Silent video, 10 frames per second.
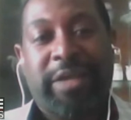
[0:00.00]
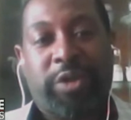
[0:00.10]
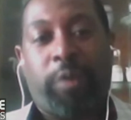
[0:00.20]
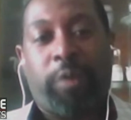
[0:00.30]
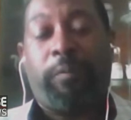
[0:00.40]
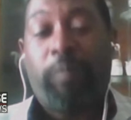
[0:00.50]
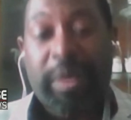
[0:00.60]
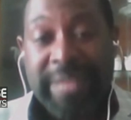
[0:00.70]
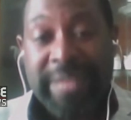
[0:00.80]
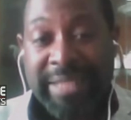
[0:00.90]
So,
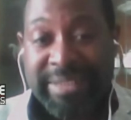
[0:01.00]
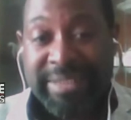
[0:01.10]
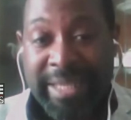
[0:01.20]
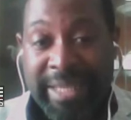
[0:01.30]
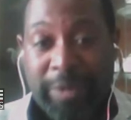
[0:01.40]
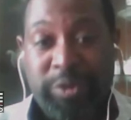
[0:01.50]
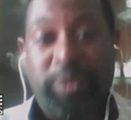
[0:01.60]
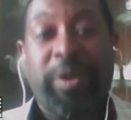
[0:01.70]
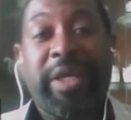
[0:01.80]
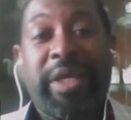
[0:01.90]
what that tells
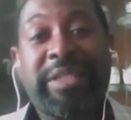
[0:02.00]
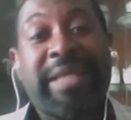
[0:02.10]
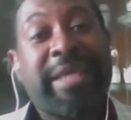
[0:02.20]
you is that